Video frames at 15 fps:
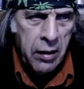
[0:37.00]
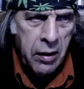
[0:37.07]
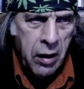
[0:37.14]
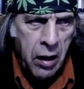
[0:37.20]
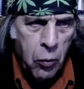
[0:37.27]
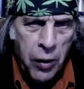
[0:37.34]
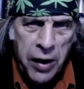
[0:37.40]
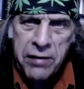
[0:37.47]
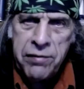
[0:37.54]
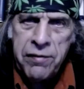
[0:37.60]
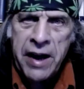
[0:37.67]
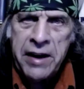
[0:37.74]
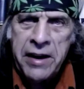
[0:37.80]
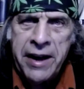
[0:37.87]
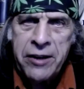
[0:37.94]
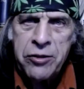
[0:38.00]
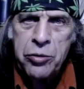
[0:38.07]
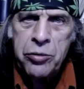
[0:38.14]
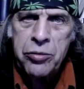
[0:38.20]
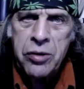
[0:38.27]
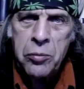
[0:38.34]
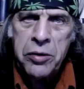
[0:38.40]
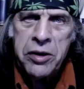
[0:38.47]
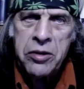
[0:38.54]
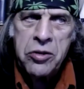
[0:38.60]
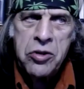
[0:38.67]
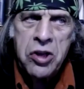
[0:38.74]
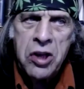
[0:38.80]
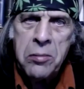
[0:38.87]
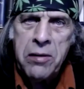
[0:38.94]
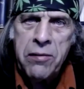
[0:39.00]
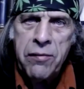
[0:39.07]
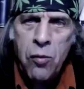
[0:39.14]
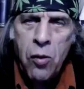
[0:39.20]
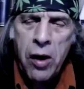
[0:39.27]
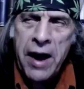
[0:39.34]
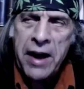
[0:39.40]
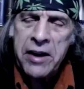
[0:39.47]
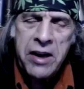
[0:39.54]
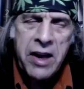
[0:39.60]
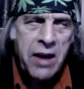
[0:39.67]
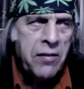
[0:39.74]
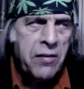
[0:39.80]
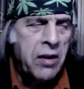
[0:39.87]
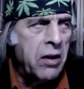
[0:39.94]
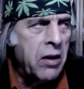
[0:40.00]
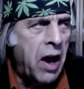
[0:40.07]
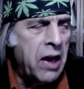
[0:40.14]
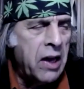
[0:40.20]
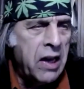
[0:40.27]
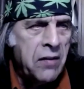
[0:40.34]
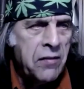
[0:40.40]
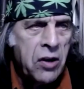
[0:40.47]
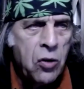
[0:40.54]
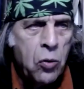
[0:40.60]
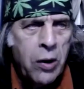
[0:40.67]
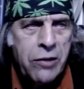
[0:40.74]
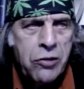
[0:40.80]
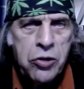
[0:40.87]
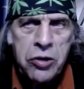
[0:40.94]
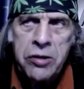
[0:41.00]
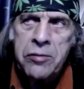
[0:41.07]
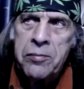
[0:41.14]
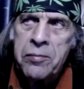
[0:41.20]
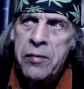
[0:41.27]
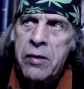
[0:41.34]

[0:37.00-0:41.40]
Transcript: a way to find answers that we didn't see before. I could have a I could have a question